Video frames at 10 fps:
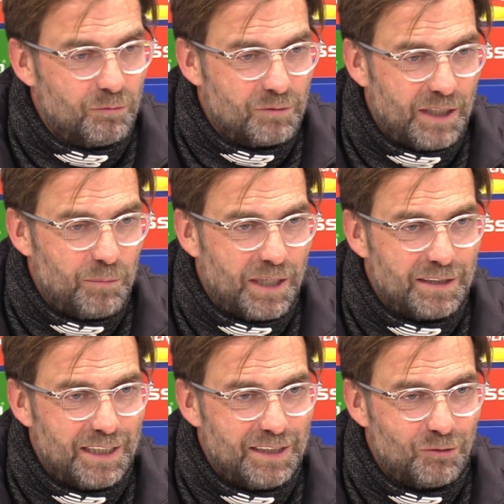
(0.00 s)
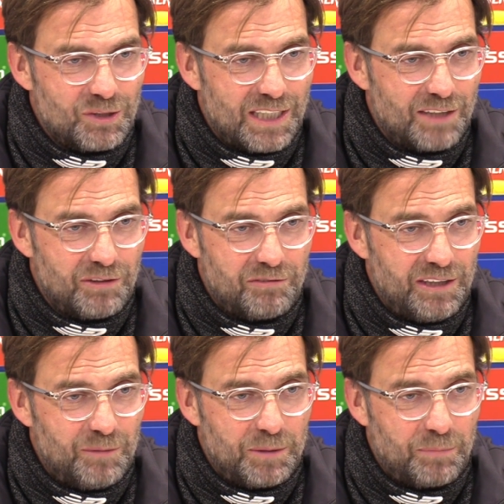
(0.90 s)
day by day the result will
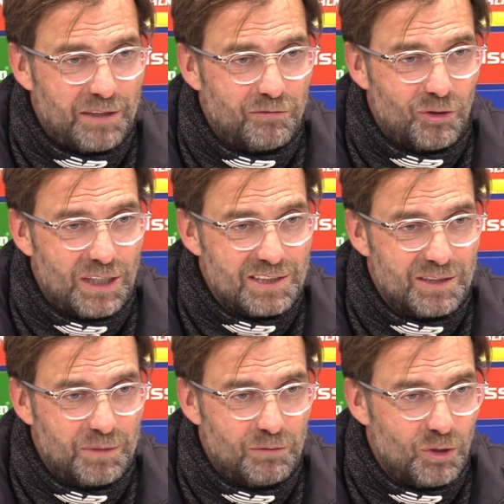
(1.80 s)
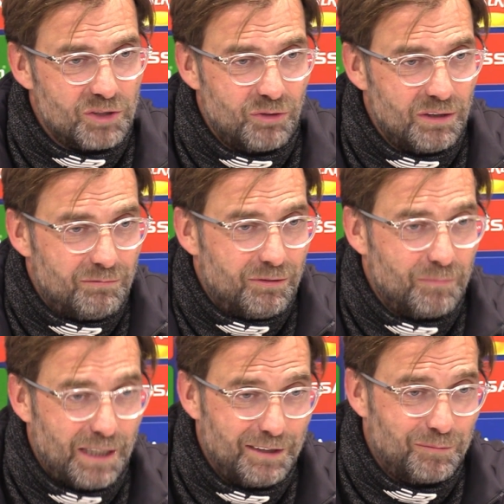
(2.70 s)
feel a bit better for us and a bit worse for
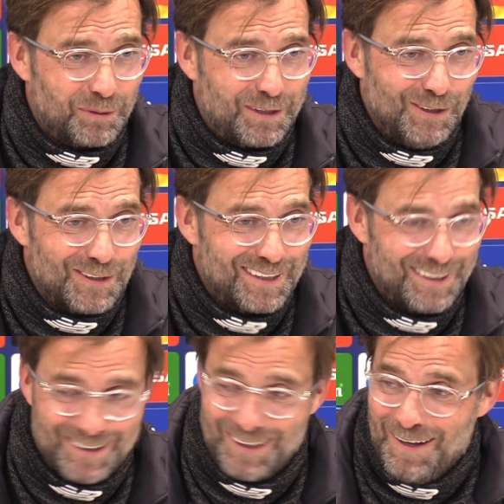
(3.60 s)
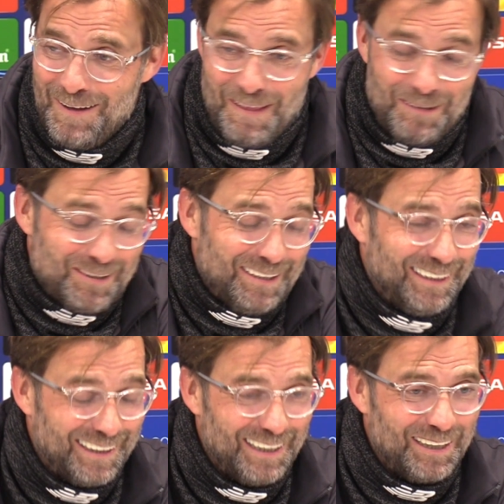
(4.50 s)
Bayern, because it's a
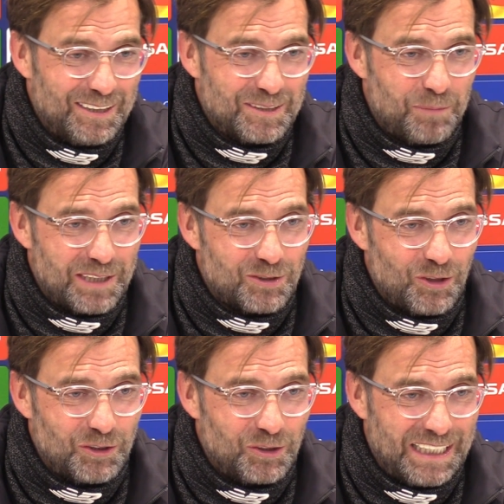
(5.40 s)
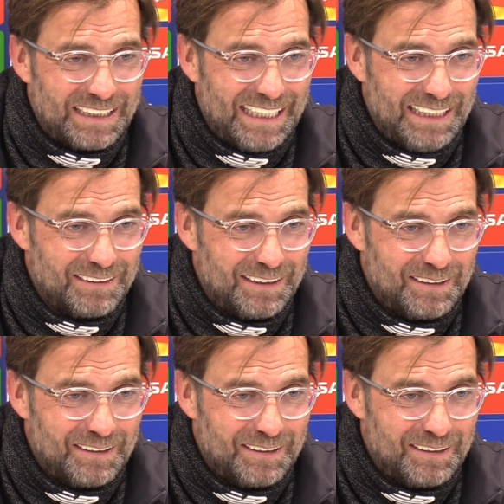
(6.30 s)
0-0 and it's the best draw you can get.